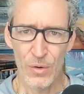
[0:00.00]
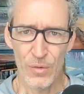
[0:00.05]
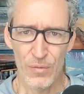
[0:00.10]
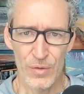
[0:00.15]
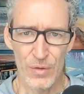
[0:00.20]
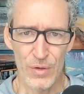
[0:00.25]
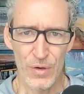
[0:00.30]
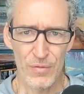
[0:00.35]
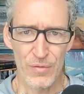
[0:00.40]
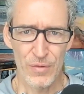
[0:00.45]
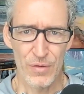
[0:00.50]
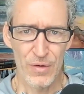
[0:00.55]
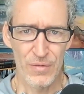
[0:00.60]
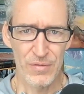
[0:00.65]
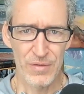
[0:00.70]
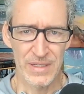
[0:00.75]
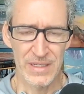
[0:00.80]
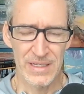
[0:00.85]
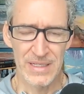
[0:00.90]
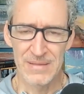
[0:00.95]
over and over and
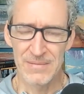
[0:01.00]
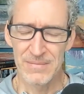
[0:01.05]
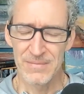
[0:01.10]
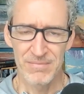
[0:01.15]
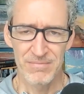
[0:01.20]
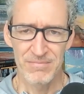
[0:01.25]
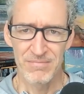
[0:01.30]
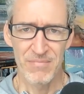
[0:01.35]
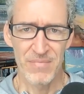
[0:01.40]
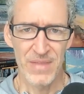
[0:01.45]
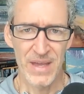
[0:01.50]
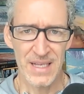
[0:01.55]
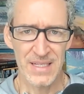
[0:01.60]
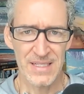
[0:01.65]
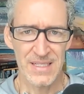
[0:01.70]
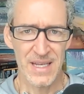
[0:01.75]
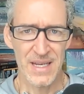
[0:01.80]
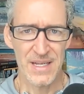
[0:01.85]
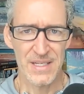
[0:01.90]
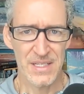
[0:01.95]
over again,
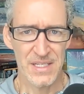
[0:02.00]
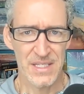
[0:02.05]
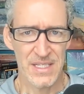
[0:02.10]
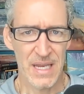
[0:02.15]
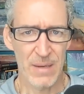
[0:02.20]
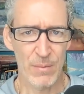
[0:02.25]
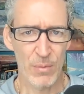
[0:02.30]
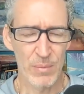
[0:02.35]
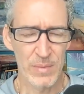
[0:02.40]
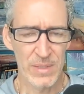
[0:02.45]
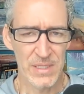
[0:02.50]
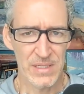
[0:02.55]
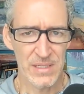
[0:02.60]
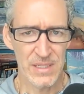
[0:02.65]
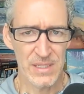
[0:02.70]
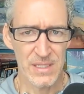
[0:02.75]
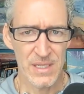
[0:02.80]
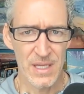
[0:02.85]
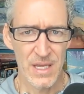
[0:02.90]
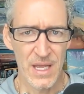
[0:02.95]
that's not a sustainable
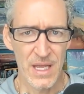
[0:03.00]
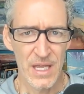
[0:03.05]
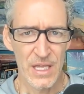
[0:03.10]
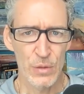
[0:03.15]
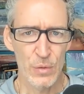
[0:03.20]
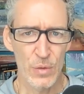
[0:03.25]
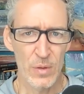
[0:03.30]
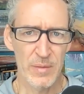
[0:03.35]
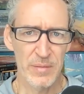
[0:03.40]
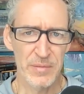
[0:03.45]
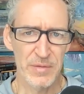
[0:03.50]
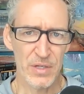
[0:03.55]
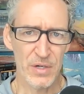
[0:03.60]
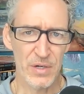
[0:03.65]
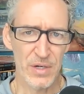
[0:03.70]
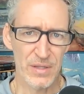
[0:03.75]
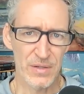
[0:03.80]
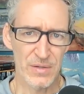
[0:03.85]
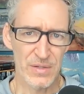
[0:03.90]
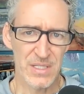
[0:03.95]
business. You would be
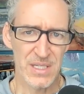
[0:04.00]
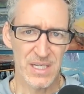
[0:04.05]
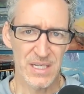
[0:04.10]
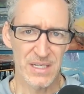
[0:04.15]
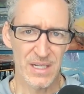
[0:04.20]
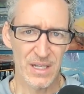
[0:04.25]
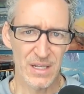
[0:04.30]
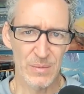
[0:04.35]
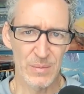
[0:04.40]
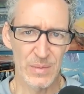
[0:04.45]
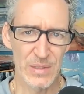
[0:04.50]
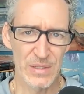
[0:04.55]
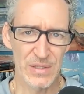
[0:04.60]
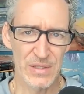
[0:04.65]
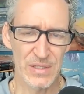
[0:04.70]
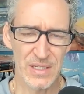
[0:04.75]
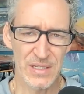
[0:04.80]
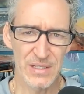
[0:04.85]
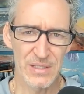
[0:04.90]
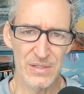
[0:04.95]
turning those $10
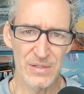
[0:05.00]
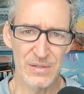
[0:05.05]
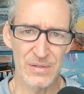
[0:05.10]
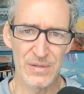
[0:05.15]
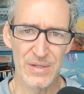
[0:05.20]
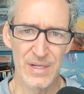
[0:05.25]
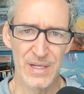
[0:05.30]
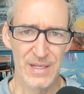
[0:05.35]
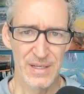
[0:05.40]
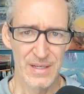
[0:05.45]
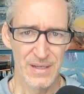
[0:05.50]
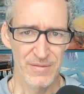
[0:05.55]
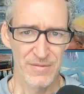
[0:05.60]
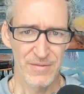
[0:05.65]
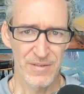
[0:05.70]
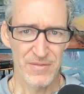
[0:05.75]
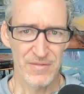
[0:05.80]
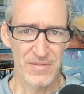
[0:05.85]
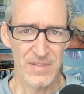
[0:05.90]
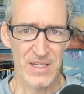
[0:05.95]
bills into
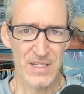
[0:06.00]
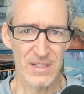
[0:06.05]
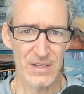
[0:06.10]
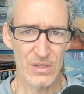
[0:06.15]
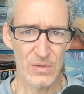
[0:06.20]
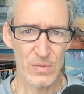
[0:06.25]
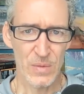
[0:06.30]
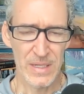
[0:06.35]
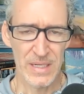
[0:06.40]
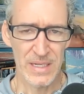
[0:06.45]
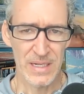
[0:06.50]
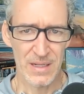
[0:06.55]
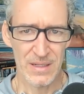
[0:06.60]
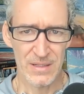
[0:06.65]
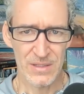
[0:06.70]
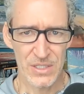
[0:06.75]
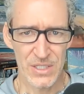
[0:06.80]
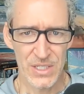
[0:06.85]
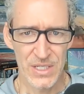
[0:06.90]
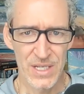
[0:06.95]
15 or $20.
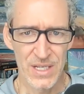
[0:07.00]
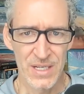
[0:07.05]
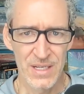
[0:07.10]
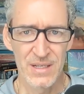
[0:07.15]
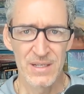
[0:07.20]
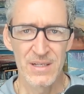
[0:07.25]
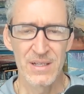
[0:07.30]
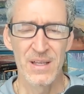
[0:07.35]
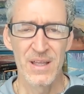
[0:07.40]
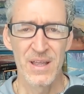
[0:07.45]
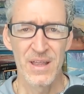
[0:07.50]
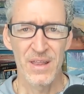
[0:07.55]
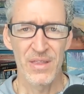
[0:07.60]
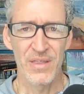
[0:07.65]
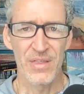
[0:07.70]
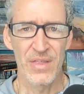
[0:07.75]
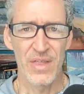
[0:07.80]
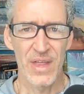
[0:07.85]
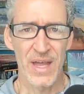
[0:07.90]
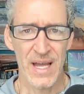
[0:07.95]

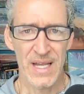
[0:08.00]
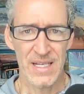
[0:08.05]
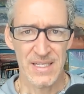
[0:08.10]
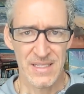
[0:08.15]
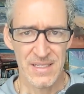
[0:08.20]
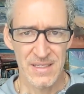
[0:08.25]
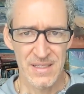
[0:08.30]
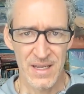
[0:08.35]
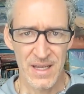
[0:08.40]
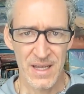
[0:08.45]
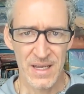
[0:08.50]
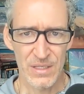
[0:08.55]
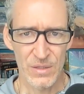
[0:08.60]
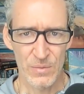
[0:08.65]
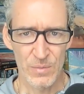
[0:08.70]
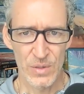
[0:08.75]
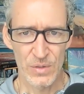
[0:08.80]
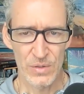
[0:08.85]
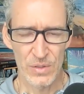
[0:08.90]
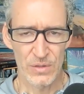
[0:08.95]
That's how
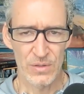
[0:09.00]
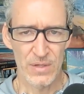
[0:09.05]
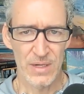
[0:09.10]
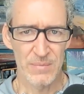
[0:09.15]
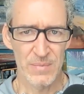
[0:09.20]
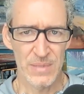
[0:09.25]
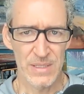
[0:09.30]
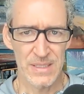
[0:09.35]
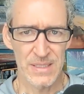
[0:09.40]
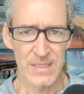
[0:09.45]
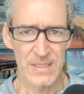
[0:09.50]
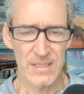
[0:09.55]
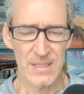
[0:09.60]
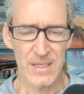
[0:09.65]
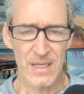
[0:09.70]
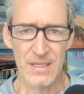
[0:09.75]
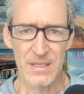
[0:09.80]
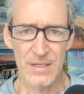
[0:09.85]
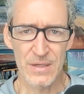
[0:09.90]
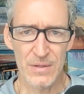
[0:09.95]
you build a great
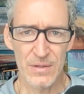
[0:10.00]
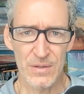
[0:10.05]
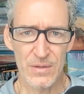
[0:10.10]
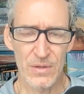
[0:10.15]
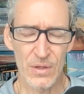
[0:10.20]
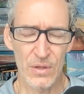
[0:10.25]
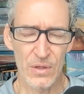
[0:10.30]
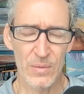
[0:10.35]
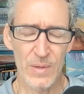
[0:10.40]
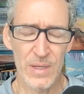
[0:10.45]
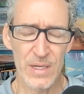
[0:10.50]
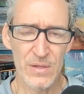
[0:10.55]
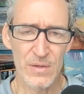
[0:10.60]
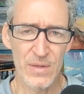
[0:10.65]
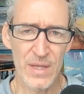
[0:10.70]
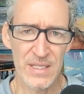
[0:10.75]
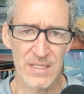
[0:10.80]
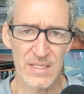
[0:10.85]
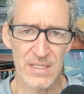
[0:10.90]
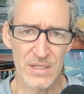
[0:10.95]
business. And you, the only way to
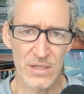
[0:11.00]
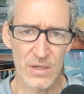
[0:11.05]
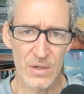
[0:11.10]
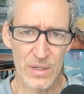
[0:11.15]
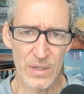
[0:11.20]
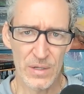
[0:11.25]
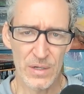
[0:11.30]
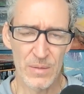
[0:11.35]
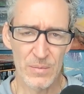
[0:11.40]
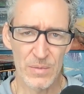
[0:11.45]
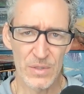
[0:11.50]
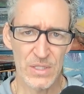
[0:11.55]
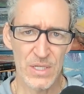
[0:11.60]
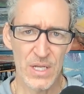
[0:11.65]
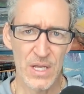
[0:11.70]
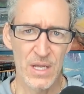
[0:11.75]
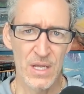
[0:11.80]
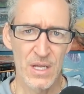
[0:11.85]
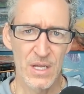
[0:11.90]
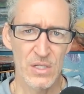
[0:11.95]
do that is to know your
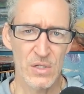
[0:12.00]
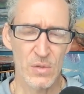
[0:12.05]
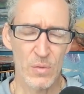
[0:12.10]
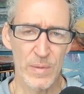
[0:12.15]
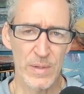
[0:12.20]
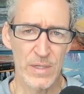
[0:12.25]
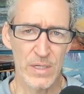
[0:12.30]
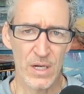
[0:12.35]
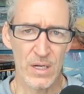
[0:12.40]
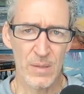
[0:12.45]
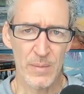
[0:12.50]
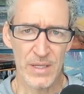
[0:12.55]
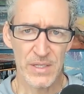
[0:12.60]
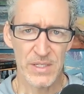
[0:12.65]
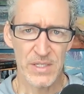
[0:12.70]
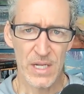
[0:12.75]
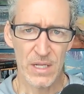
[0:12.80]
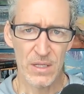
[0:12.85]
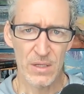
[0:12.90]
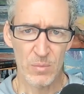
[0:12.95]
numbers. So when we talk
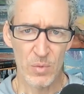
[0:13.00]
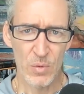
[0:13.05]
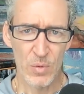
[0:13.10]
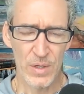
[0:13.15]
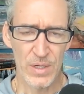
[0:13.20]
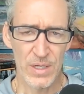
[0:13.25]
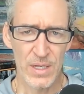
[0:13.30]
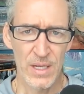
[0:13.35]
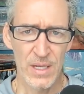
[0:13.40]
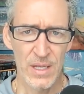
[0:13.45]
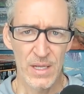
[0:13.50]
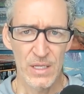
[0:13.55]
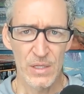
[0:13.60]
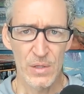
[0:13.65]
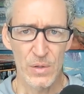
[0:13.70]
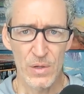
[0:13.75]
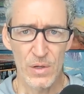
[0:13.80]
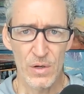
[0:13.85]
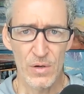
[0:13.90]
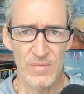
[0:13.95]
about sellerboard,
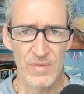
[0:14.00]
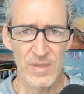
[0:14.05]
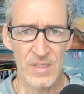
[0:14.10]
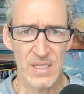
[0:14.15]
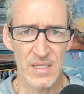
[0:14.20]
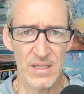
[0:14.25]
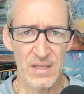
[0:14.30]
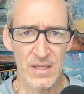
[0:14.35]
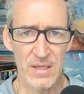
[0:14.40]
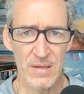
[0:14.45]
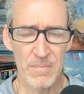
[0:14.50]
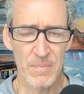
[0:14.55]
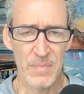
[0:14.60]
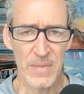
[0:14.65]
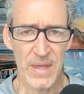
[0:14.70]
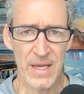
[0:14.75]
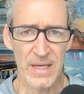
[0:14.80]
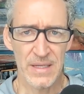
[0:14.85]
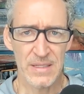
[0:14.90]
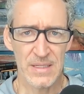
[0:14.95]
you can go visit
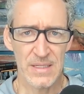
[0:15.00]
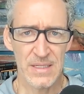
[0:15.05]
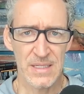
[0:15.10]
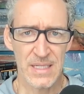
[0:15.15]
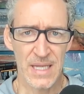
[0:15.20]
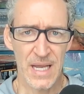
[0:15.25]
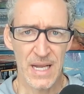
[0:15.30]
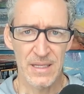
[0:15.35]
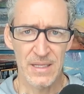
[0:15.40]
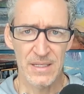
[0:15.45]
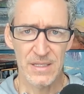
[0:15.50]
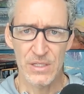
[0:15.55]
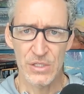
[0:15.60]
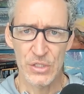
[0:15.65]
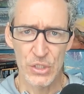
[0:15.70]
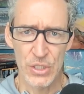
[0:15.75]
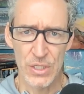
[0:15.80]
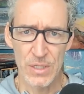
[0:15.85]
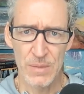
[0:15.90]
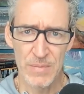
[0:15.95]
them at
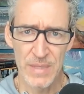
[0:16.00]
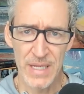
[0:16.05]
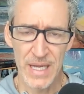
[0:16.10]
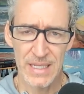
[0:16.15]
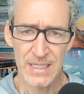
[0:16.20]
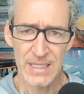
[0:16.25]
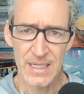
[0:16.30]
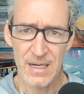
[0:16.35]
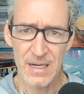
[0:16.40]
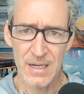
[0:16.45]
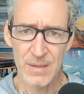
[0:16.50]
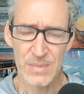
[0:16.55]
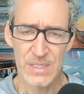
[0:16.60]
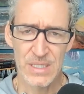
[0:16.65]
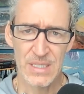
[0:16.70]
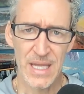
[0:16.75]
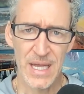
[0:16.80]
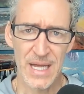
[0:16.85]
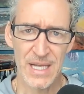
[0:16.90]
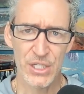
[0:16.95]
silentjim.com
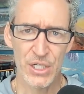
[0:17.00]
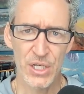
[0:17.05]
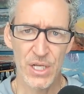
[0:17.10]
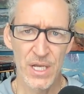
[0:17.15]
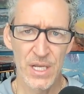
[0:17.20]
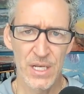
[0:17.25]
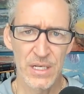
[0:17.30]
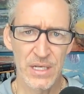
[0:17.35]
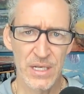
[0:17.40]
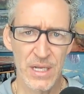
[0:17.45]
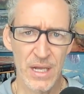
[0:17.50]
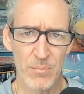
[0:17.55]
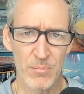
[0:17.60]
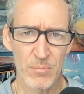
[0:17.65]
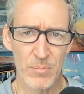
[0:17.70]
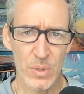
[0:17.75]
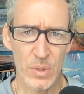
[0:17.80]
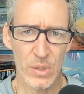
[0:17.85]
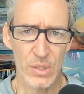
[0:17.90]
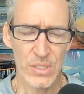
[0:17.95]
slash
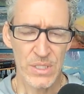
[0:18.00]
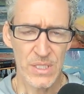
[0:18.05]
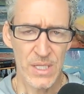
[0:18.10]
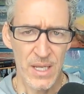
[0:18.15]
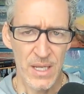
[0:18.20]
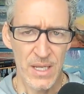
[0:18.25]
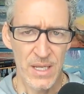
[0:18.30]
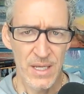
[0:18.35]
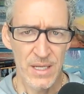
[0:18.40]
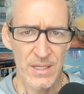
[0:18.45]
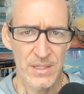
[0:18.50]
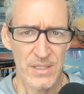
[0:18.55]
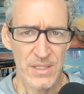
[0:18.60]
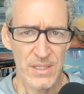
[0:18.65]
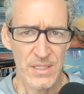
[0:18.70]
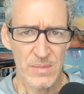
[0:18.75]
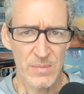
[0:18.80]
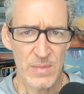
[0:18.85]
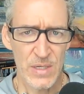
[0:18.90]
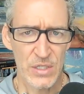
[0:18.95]
numbers and
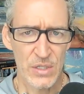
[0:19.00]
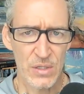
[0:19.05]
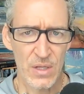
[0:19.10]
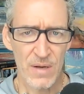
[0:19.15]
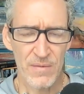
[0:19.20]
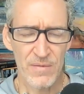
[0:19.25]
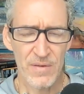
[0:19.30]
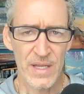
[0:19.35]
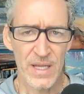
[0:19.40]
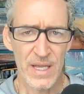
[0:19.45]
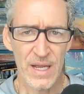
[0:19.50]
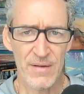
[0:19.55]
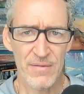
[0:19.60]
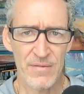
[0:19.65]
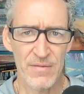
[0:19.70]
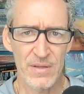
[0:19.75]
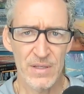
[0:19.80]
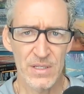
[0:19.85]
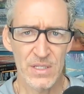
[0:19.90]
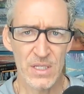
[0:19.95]
see the special offer they
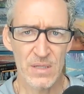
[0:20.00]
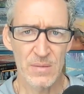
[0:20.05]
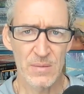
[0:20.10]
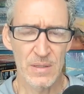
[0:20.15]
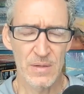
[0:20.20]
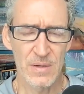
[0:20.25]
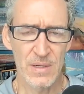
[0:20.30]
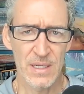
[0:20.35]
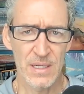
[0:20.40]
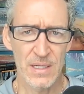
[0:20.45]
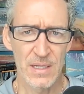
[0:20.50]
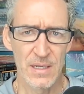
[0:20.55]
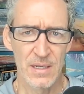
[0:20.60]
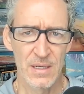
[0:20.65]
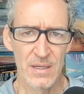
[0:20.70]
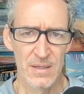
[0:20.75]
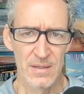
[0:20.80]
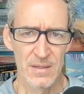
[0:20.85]
have for this community.